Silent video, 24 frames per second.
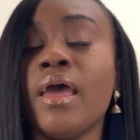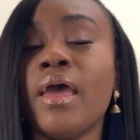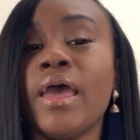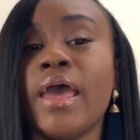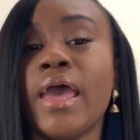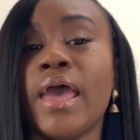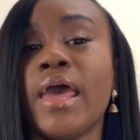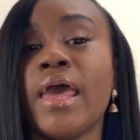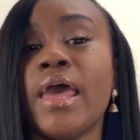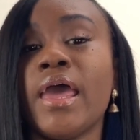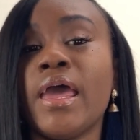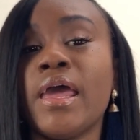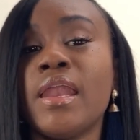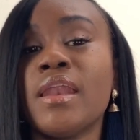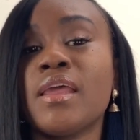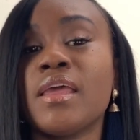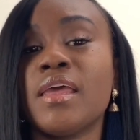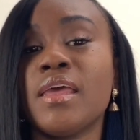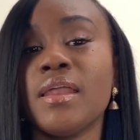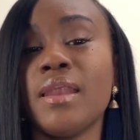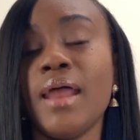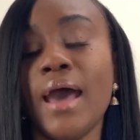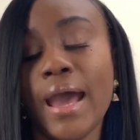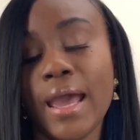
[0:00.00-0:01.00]
and
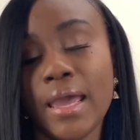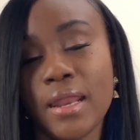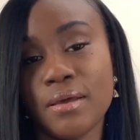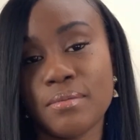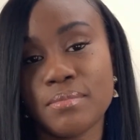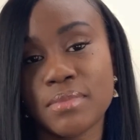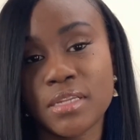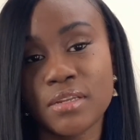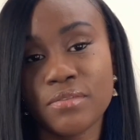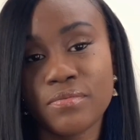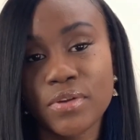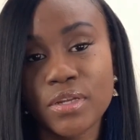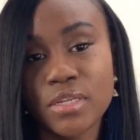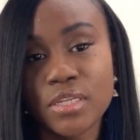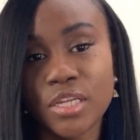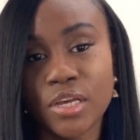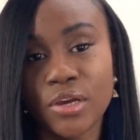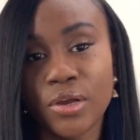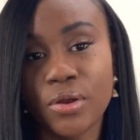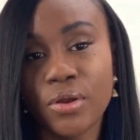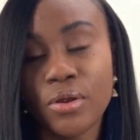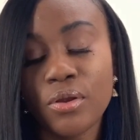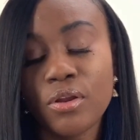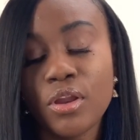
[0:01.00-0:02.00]
get items in
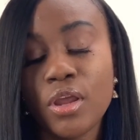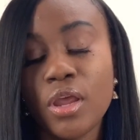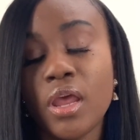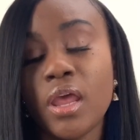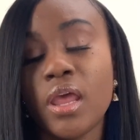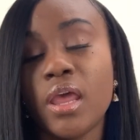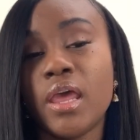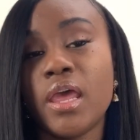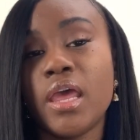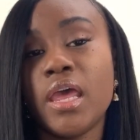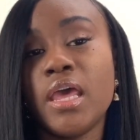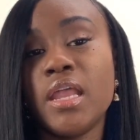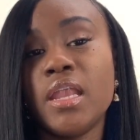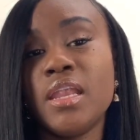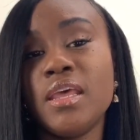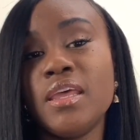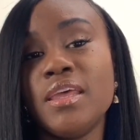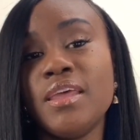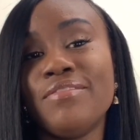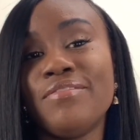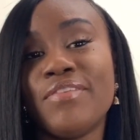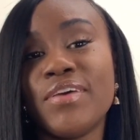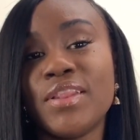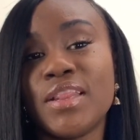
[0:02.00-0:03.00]
return. In the
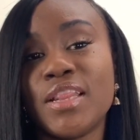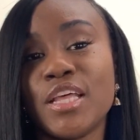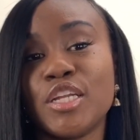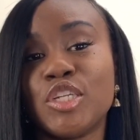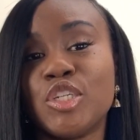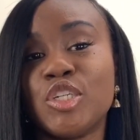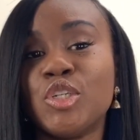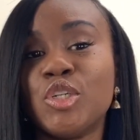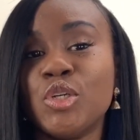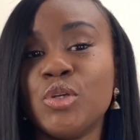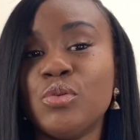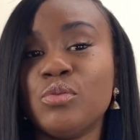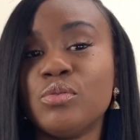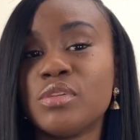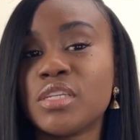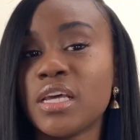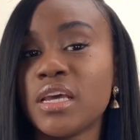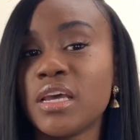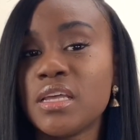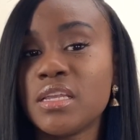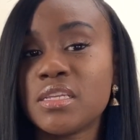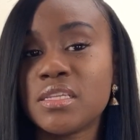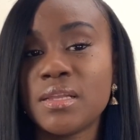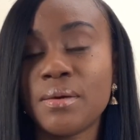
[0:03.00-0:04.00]
event that you
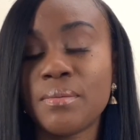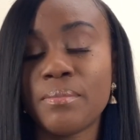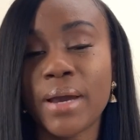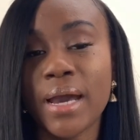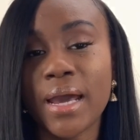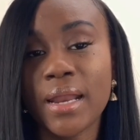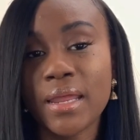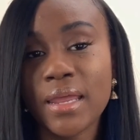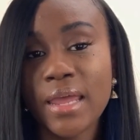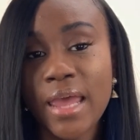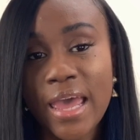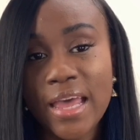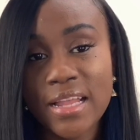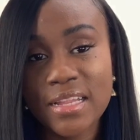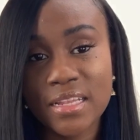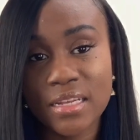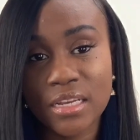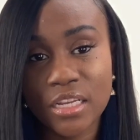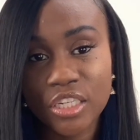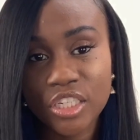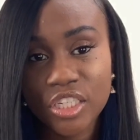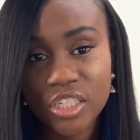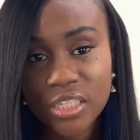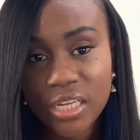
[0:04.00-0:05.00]
say somebody has an
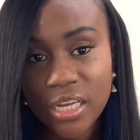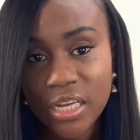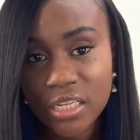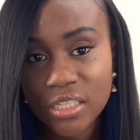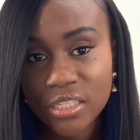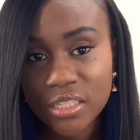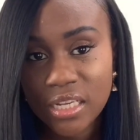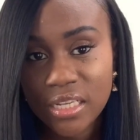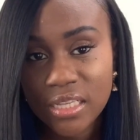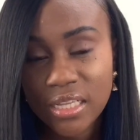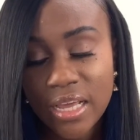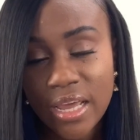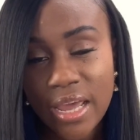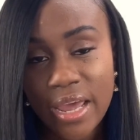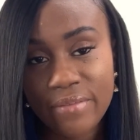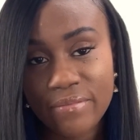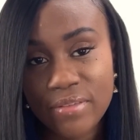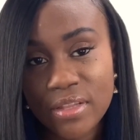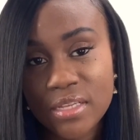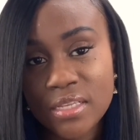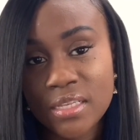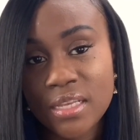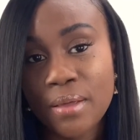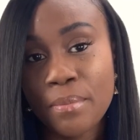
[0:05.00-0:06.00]
exchange that they have
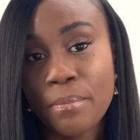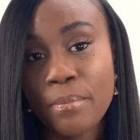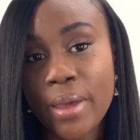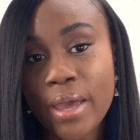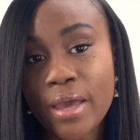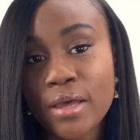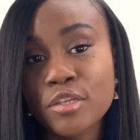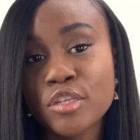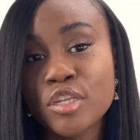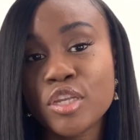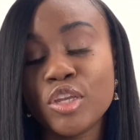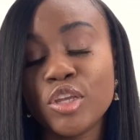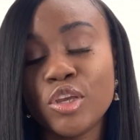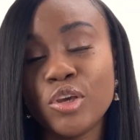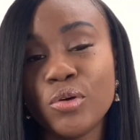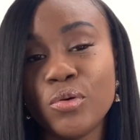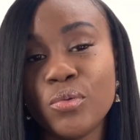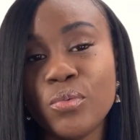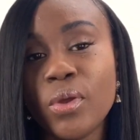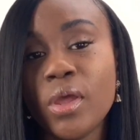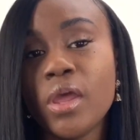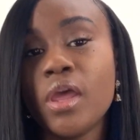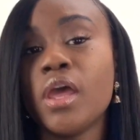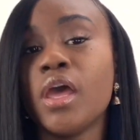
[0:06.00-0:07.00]
to send back to
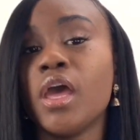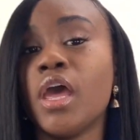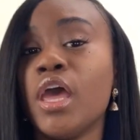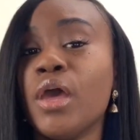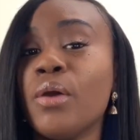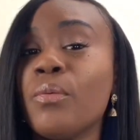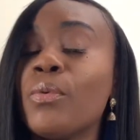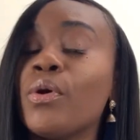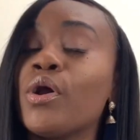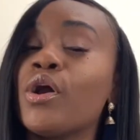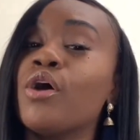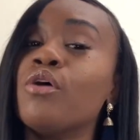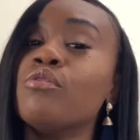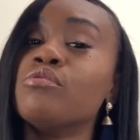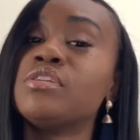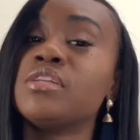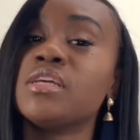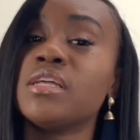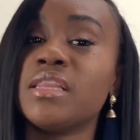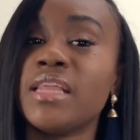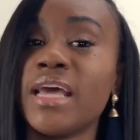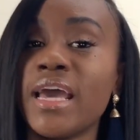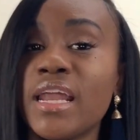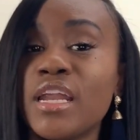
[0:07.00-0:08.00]
you, it would go to
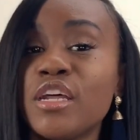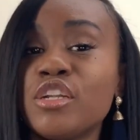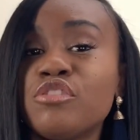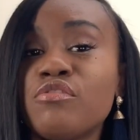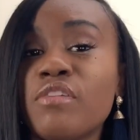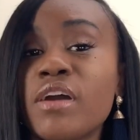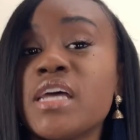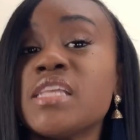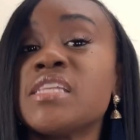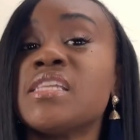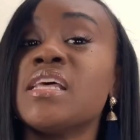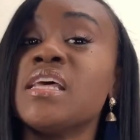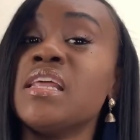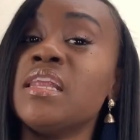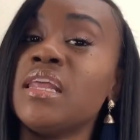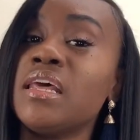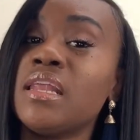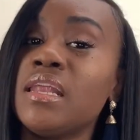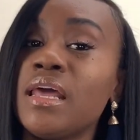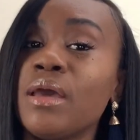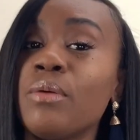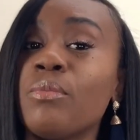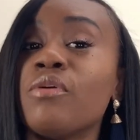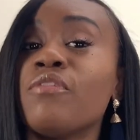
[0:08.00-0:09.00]
that address and then
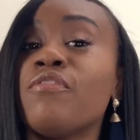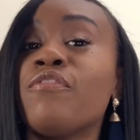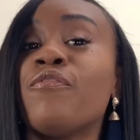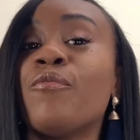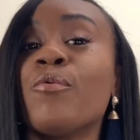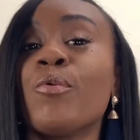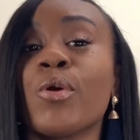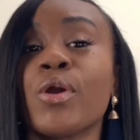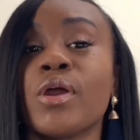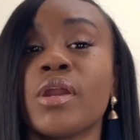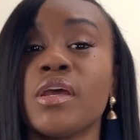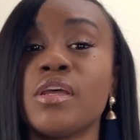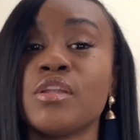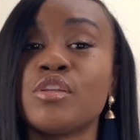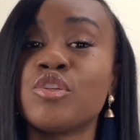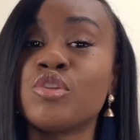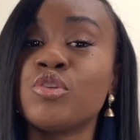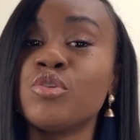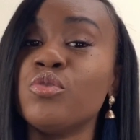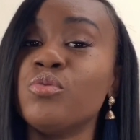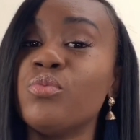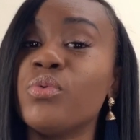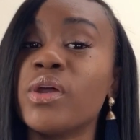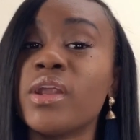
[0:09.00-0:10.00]
they would forward it to
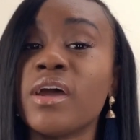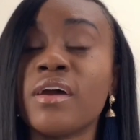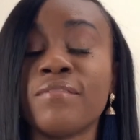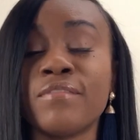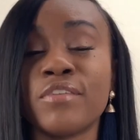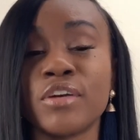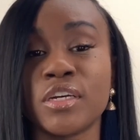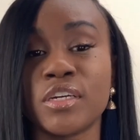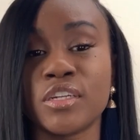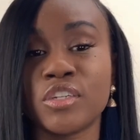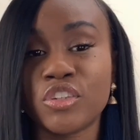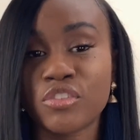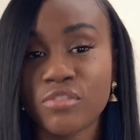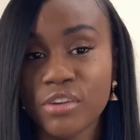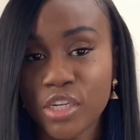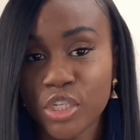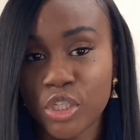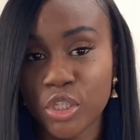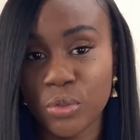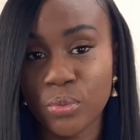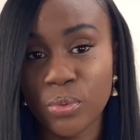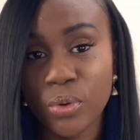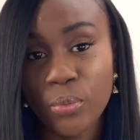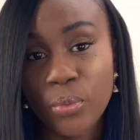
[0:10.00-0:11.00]
whatever address
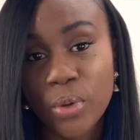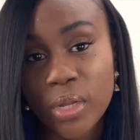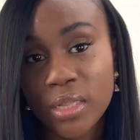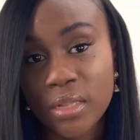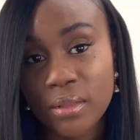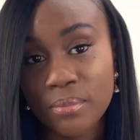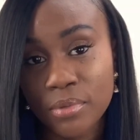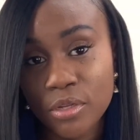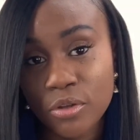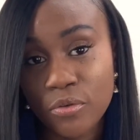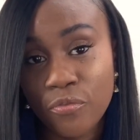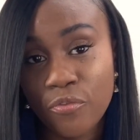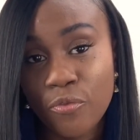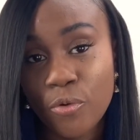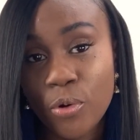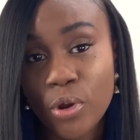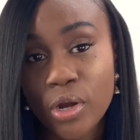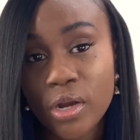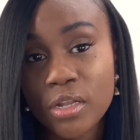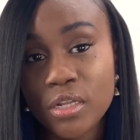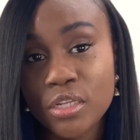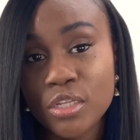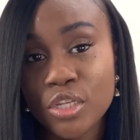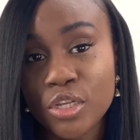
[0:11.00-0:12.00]
you would want them to forward
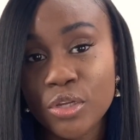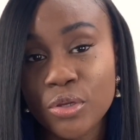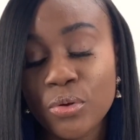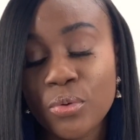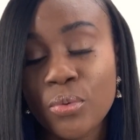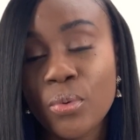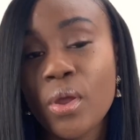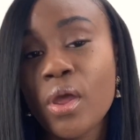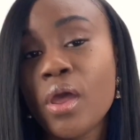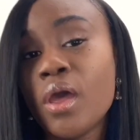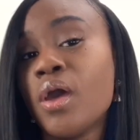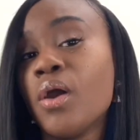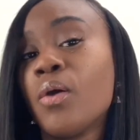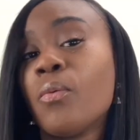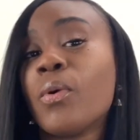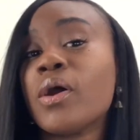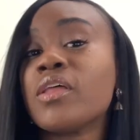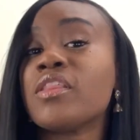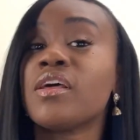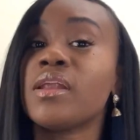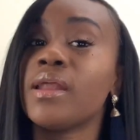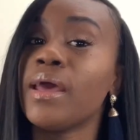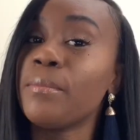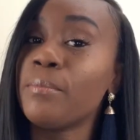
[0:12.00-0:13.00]
it to,
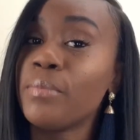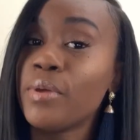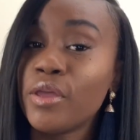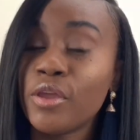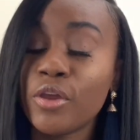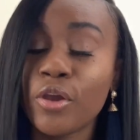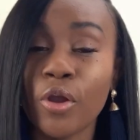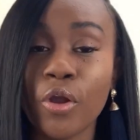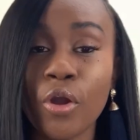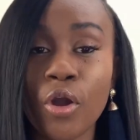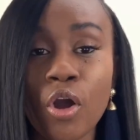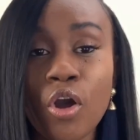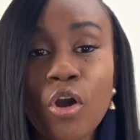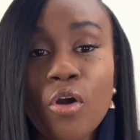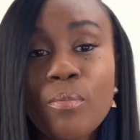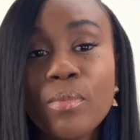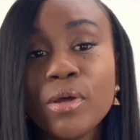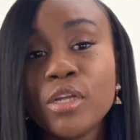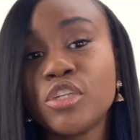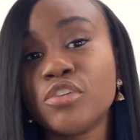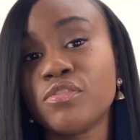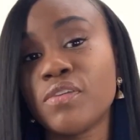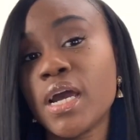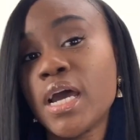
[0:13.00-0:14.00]
whether that be your home
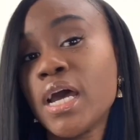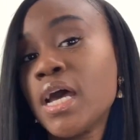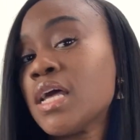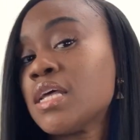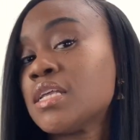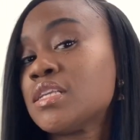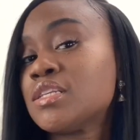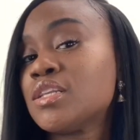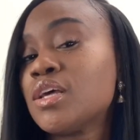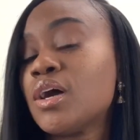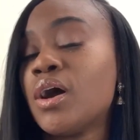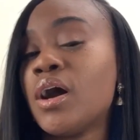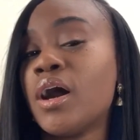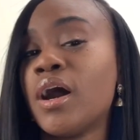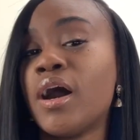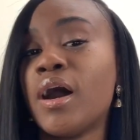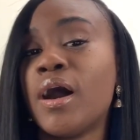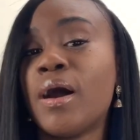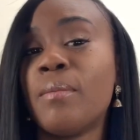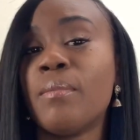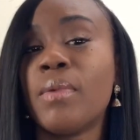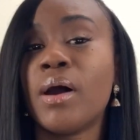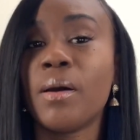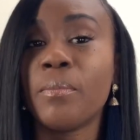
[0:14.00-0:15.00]
address,
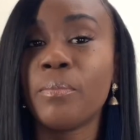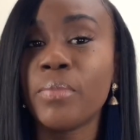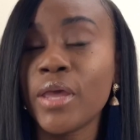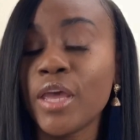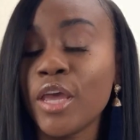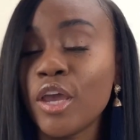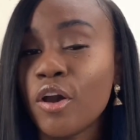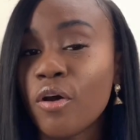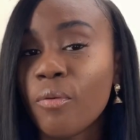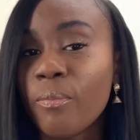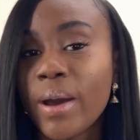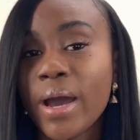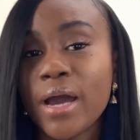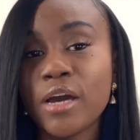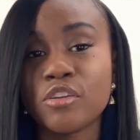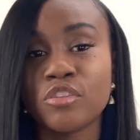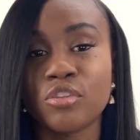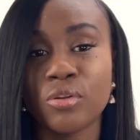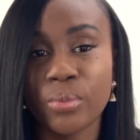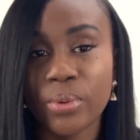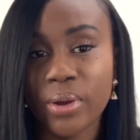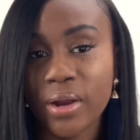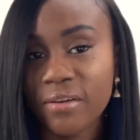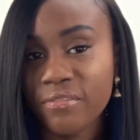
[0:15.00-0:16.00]
a P.O. box,
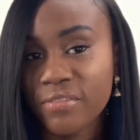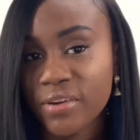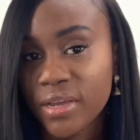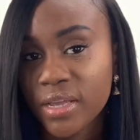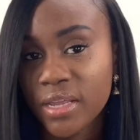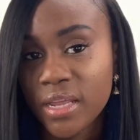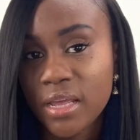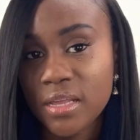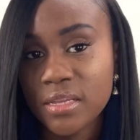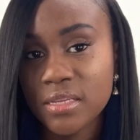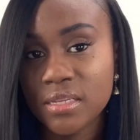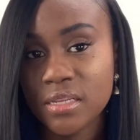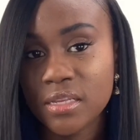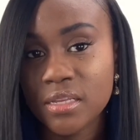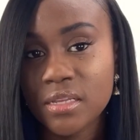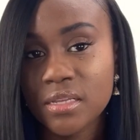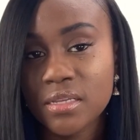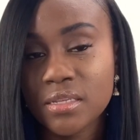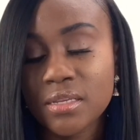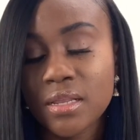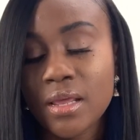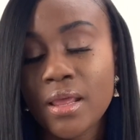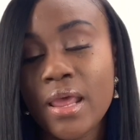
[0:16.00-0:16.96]
or whatever the case is.